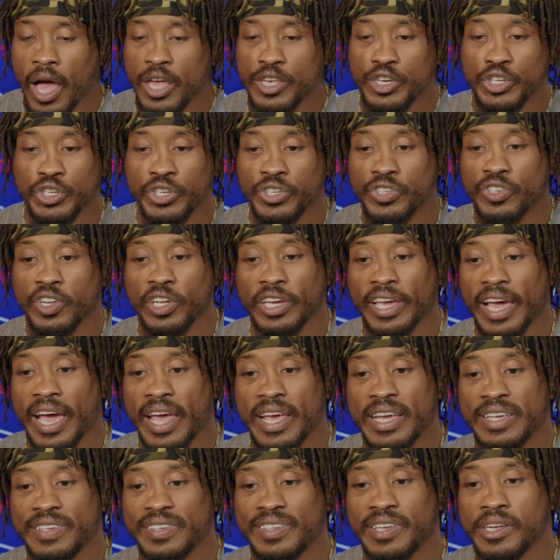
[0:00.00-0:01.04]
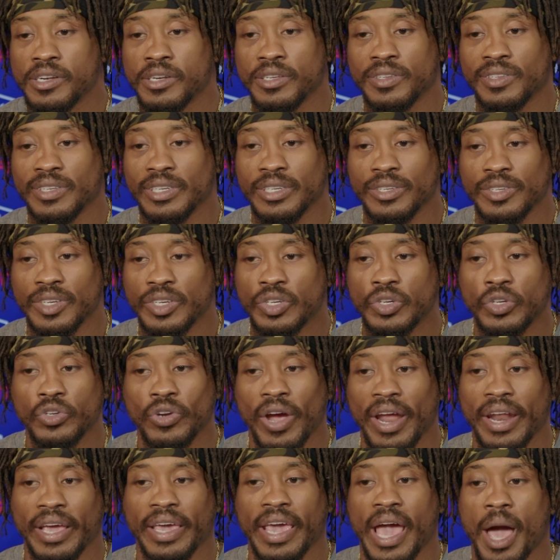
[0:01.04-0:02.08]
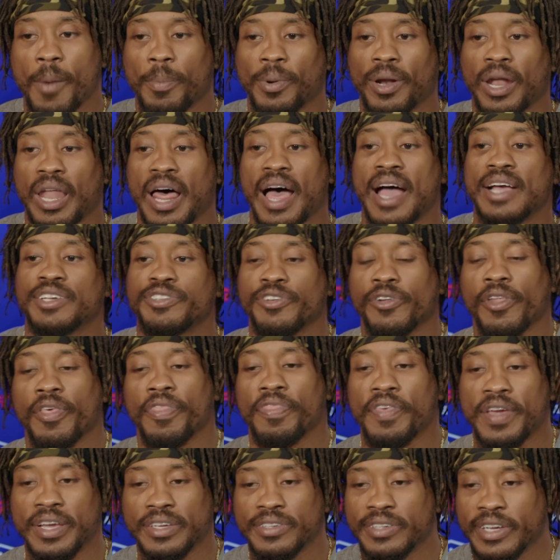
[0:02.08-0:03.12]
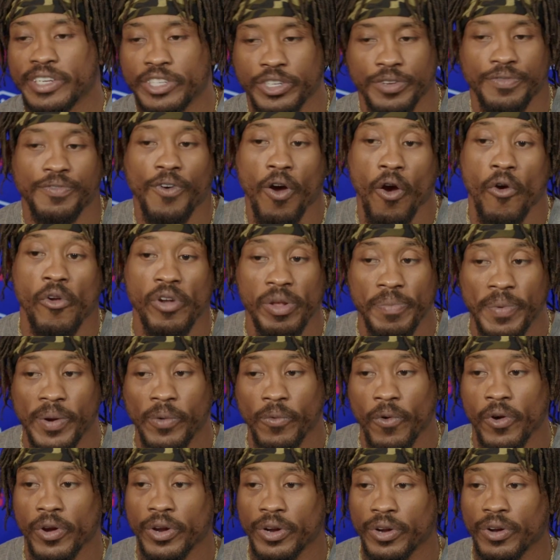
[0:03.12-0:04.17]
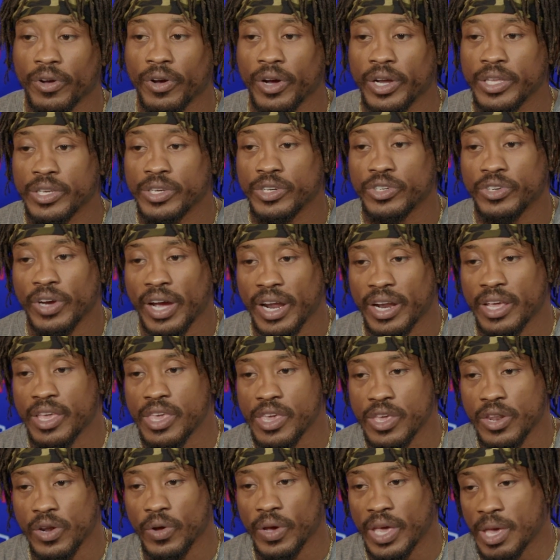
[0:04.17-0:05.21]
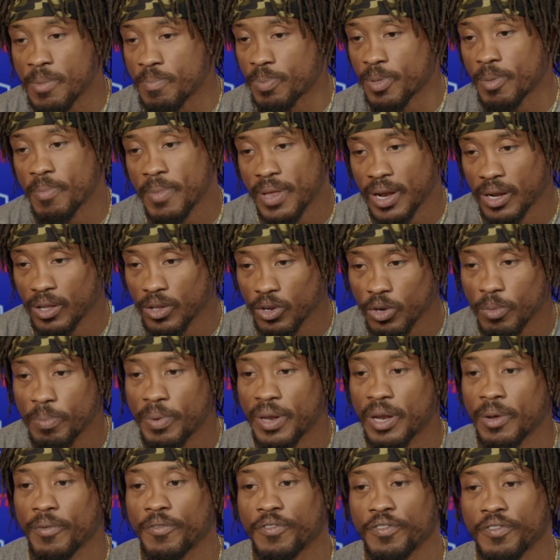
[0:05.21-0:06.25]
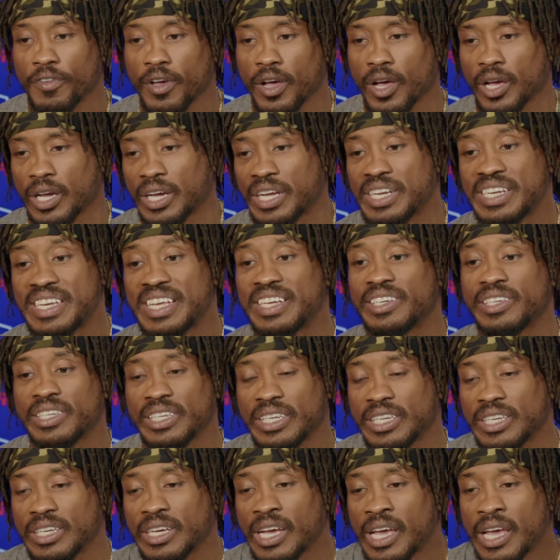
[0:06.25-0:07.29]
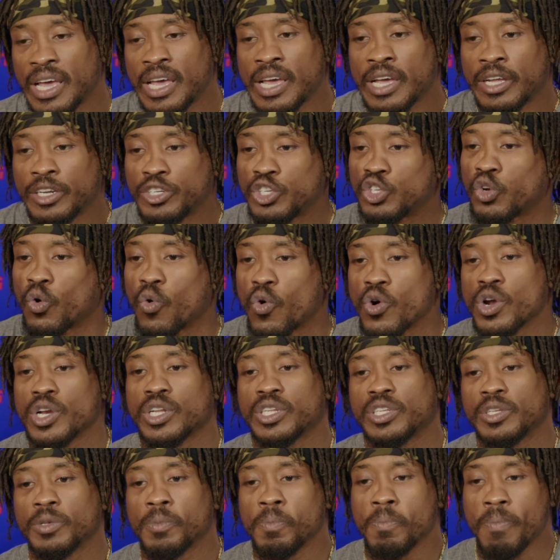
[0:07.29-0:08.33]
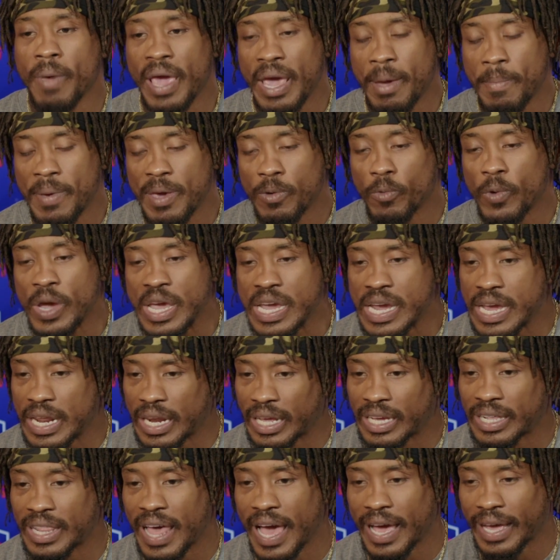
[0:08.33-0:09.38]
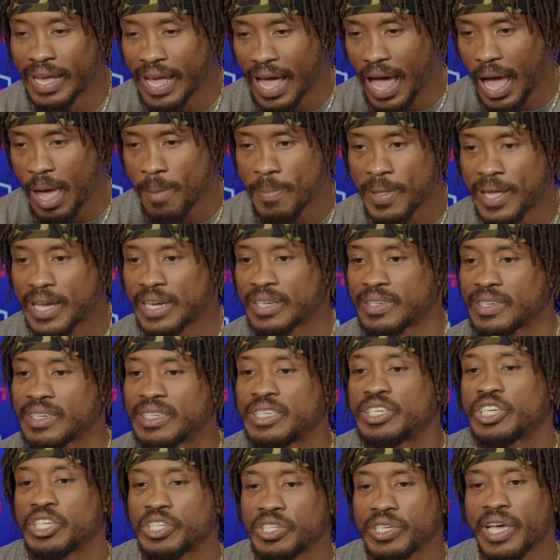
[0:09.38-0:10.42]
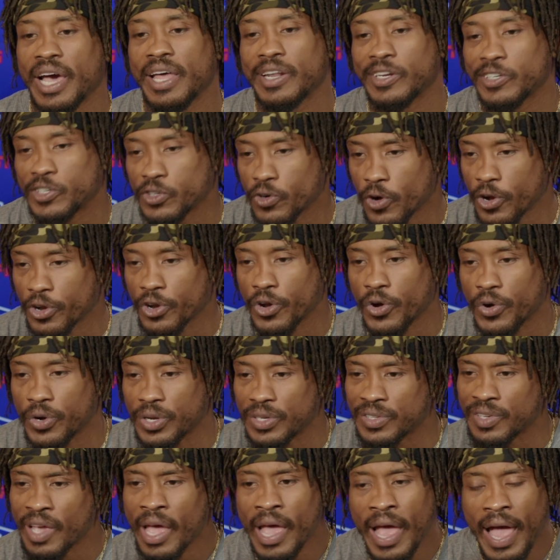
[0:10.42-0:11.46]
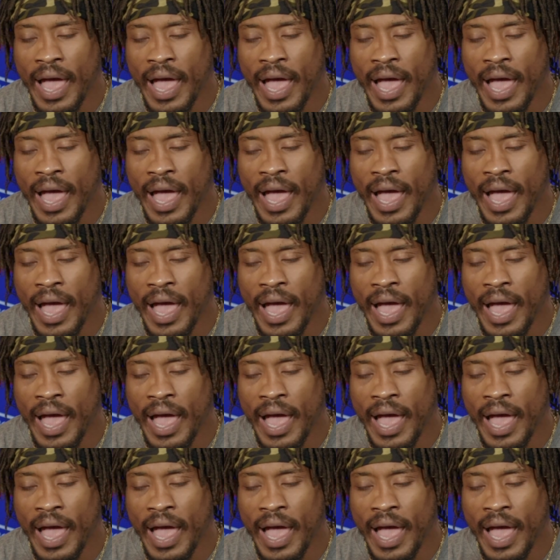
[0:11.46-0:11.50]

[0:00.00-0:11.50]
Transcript: You just look at his tendencies and you try to capitalize on the things that you've already been working on. You try to, implement a little bit of conditioning towards maybe weakening that guy because he just got a short notice.